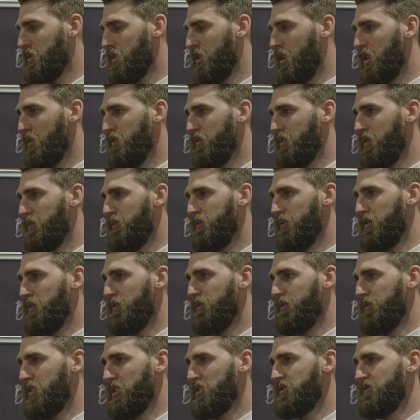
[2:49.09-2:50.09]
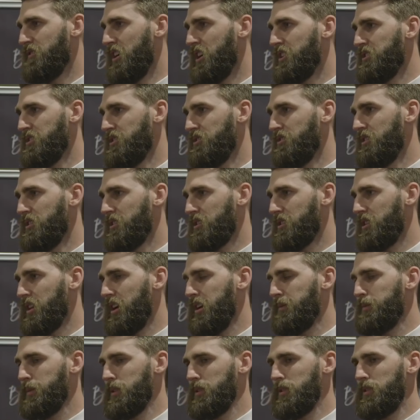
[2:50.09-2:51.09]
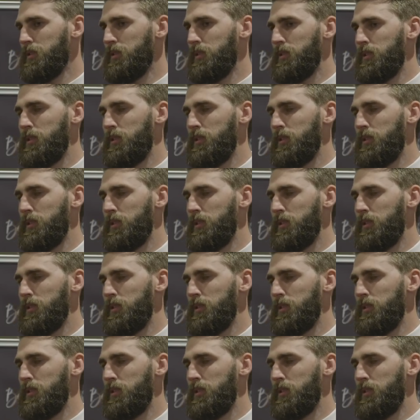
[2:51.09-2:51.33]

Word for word: hopefully a few fresh faces around the club and